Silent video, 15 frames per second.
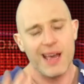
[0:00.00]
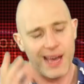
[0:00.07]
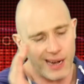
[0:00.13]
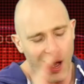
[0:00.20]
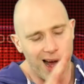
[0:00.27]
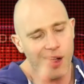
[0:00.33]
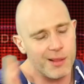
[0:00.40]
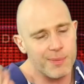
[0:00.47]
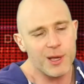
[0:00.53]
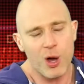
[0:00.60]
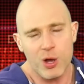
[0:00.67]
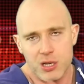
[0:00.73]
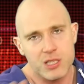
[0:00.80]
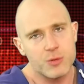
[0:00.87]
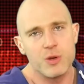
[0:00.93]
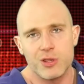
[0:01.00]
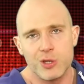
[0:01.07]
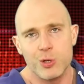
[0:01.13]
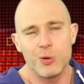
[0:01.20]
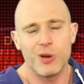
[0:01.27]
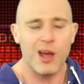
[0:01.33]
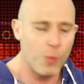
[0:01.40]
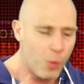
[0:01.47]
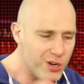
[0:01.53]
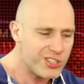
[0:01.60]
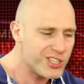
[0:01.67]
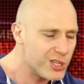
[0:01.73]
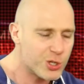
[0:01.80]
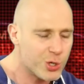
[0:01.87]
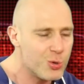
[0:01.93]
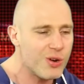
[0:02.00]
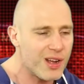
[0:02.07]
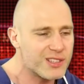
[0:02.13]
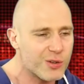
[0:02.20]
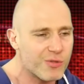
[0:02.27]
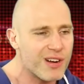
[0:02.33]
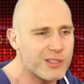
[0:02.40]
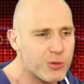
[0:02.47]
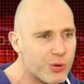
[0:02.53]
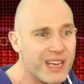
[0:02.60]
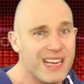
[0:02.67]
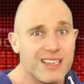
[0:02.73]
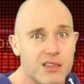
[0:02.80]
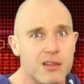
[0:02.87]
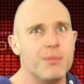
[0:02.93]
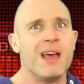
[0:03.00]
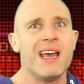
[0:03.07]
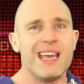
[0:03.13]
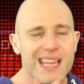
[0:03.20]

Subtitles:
And I'll be honest with you, like, watching two nights of Wrestle Kingdom